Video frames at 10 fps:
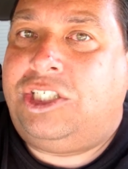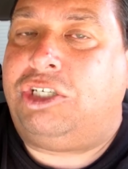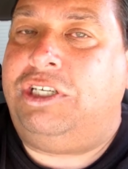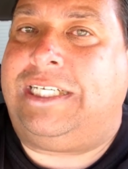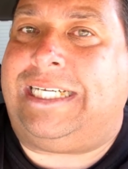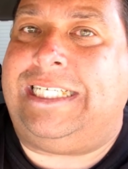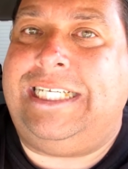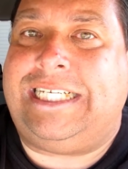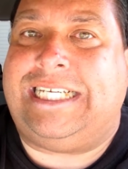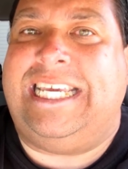So you guys
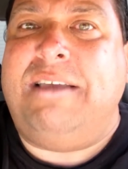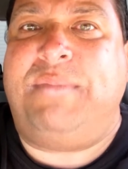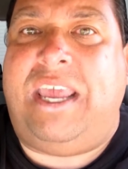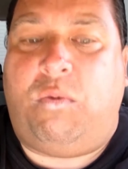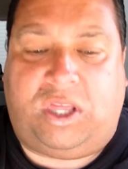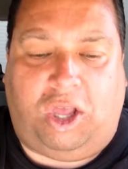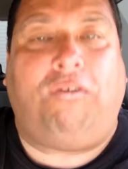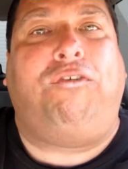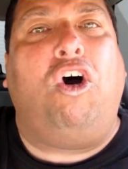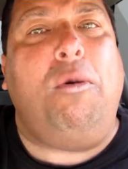need to hit me with the
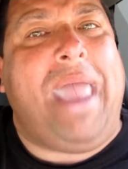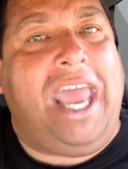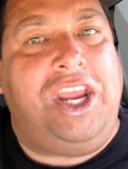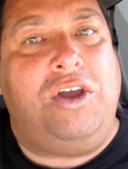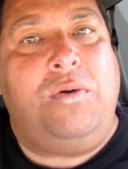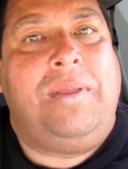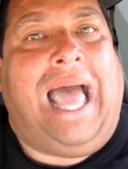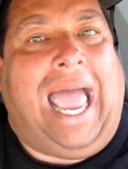full menu.